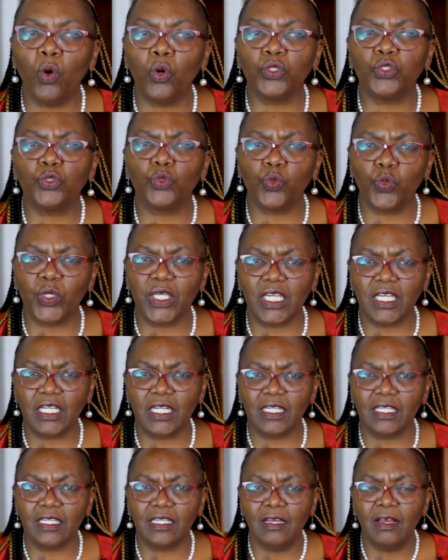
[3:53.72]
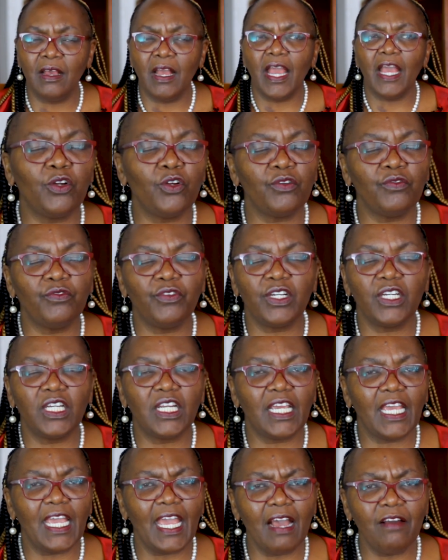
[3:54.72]
bored quickly. If we are not
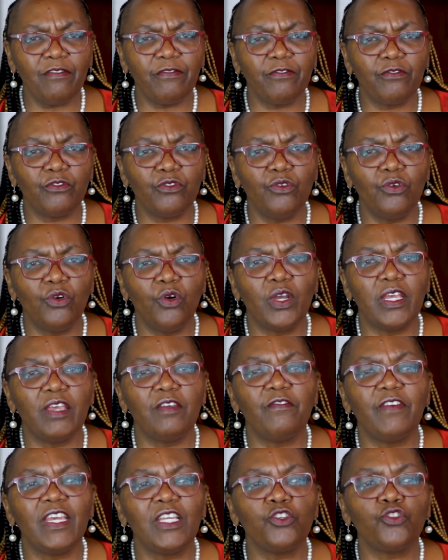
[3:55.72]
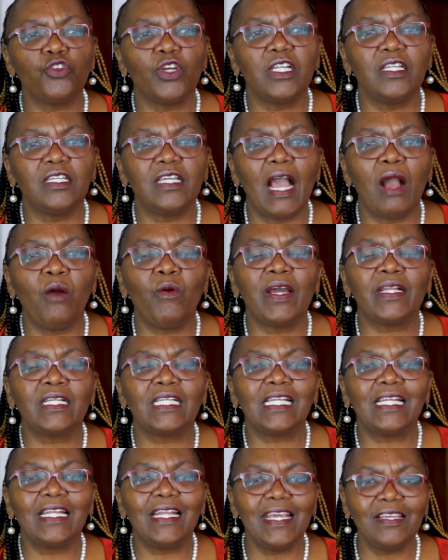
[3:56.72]
very careful, eventually our
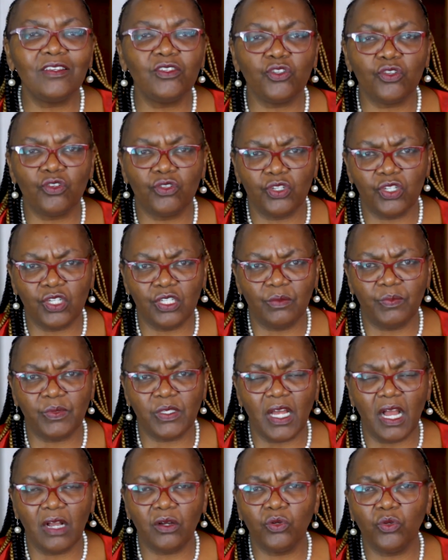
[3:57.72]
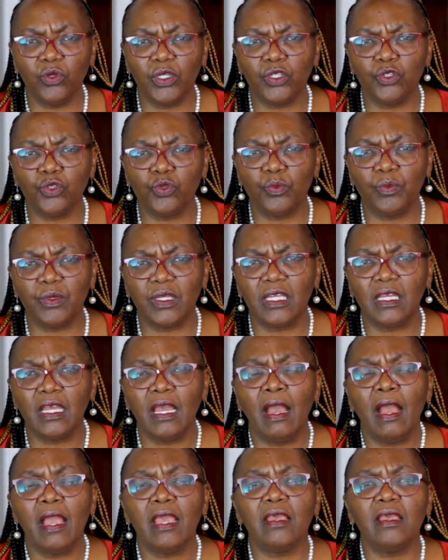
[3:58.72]
relationships are going to
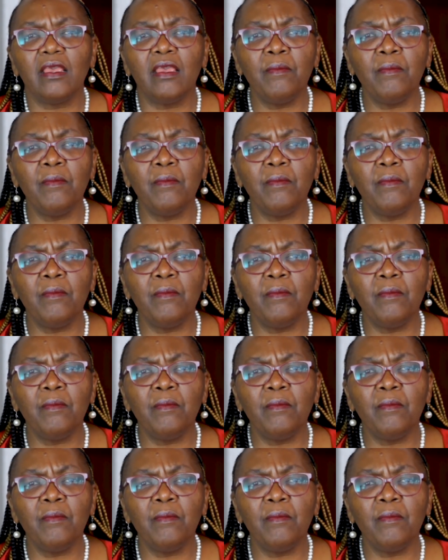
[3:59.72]
be